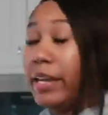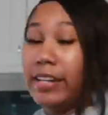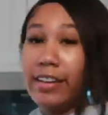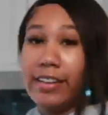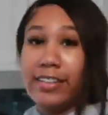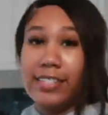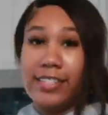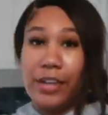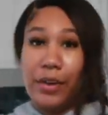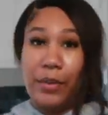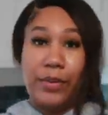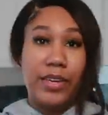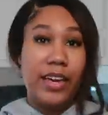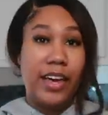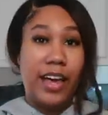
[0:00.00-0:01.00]
right there.
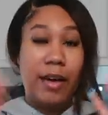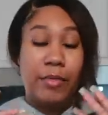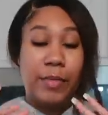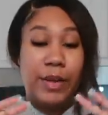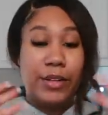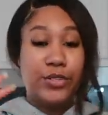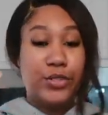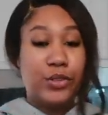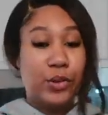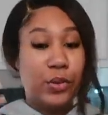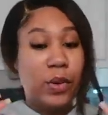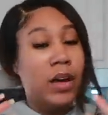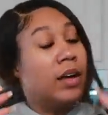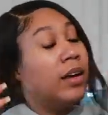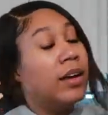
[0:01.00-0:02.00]
So yeah, I'm about
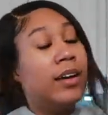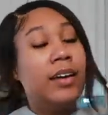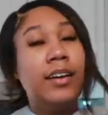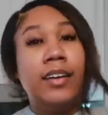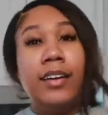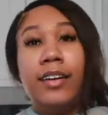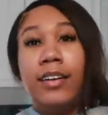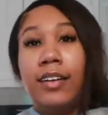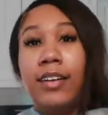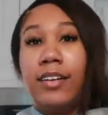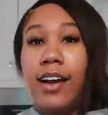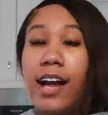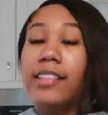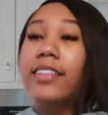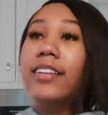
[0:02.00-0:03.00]
to
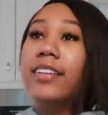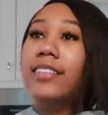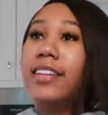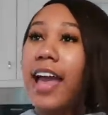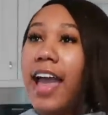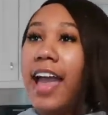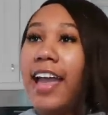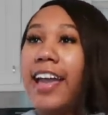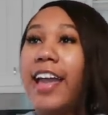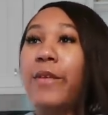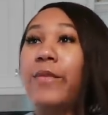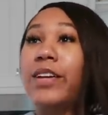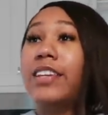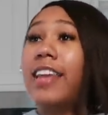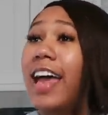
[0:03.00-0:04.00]
call it a day
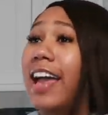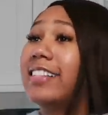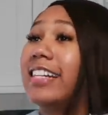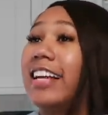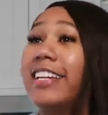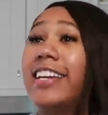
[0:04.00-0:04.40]
and relax. I